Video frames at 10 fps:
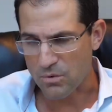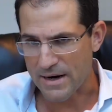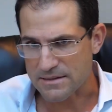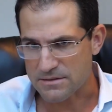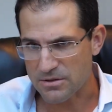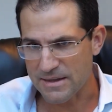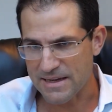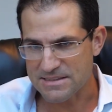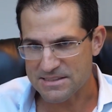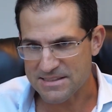Right. So the
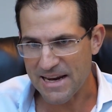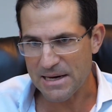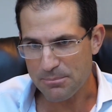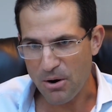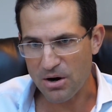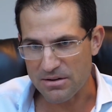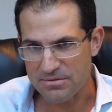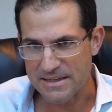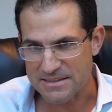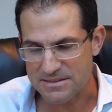insane part
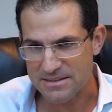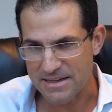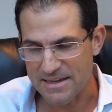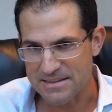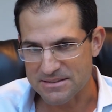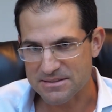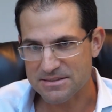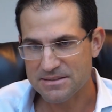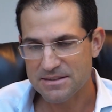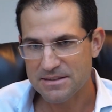of this
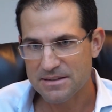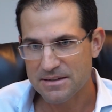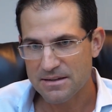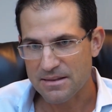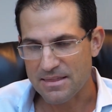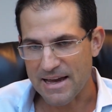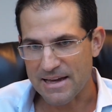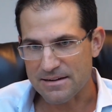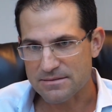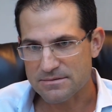is
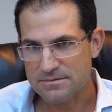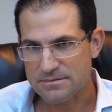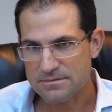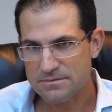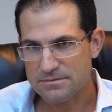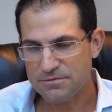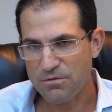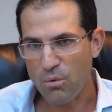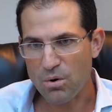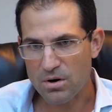that
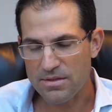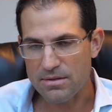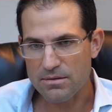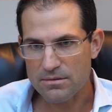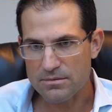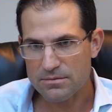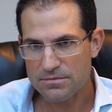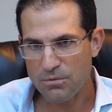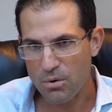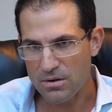for
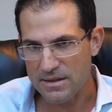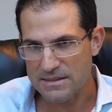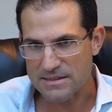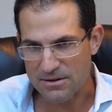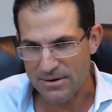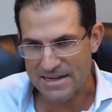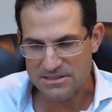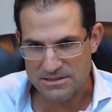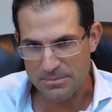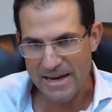this
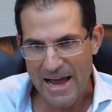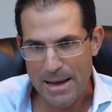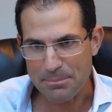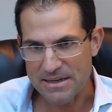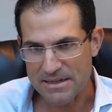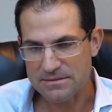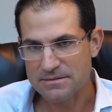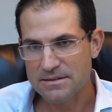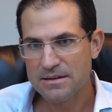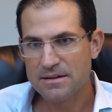interaction to be happening,
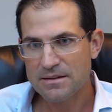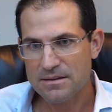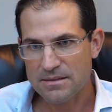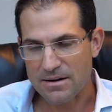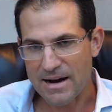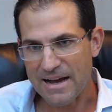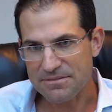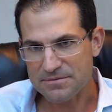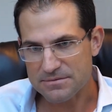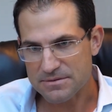there
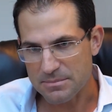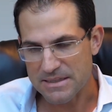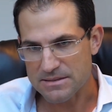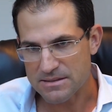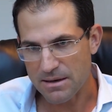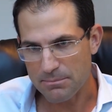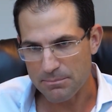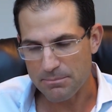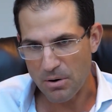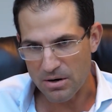have to be
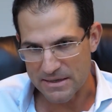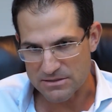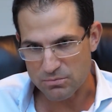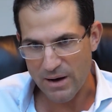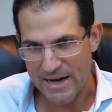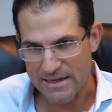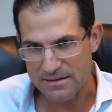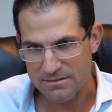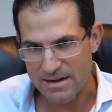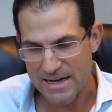some parties
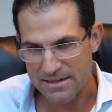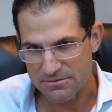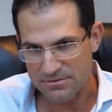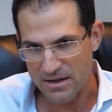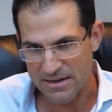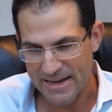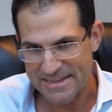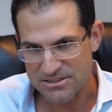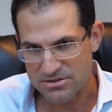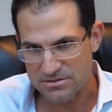writing a lot of
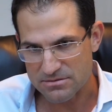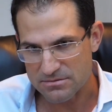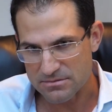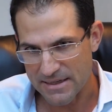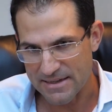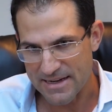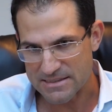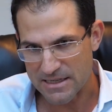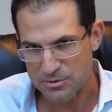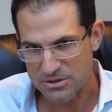unhedged
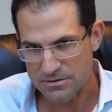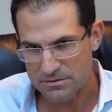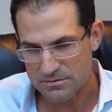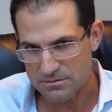index options.